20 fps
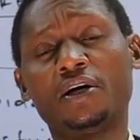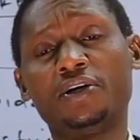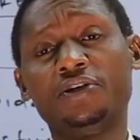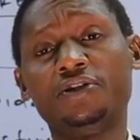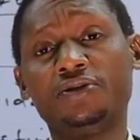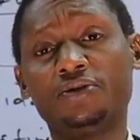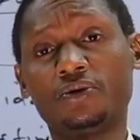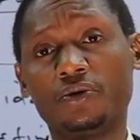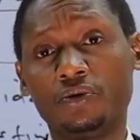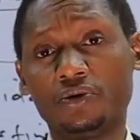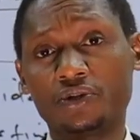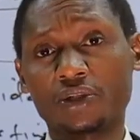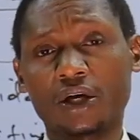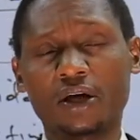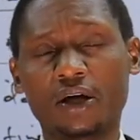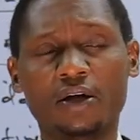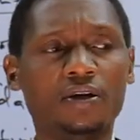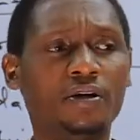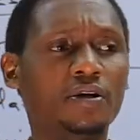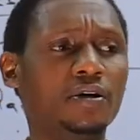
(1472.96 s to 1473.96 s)

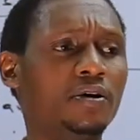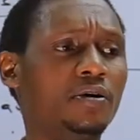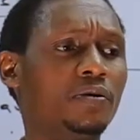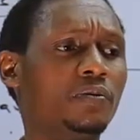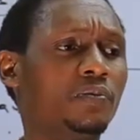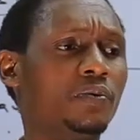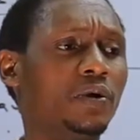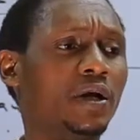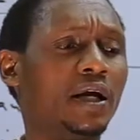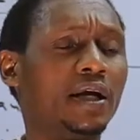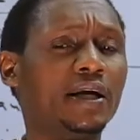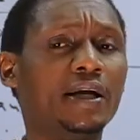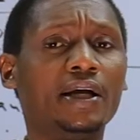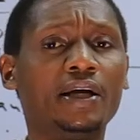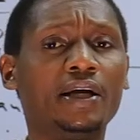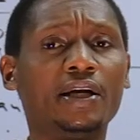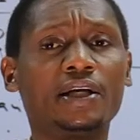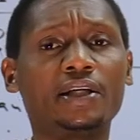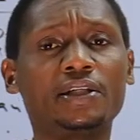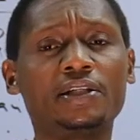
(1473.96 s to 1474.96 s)
disclosure, where
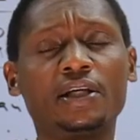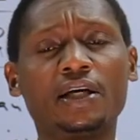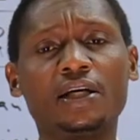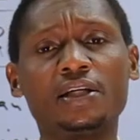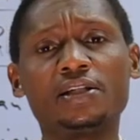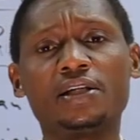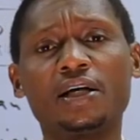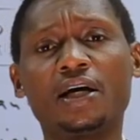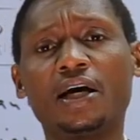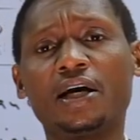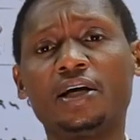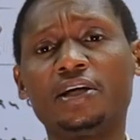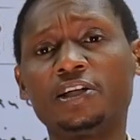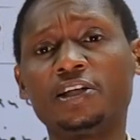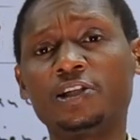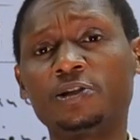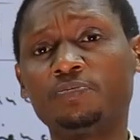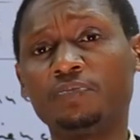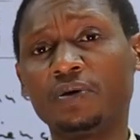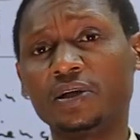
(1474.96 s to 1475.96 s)
directors are
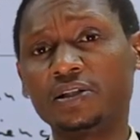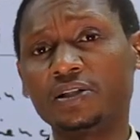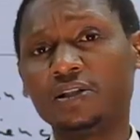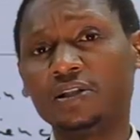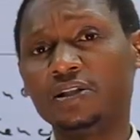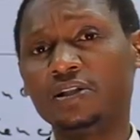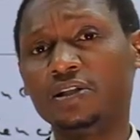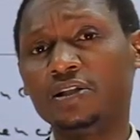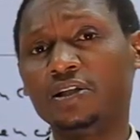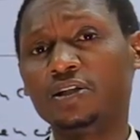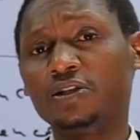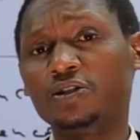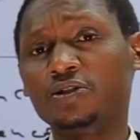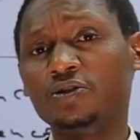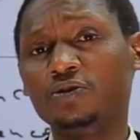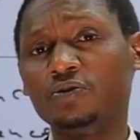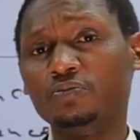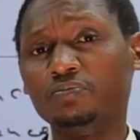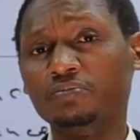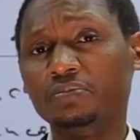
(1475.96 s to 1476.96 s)
expected
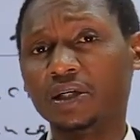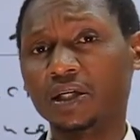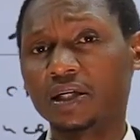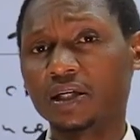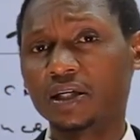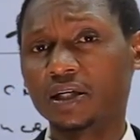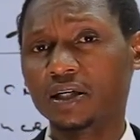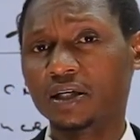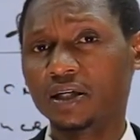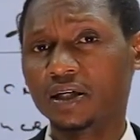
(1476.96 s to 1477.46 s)
to make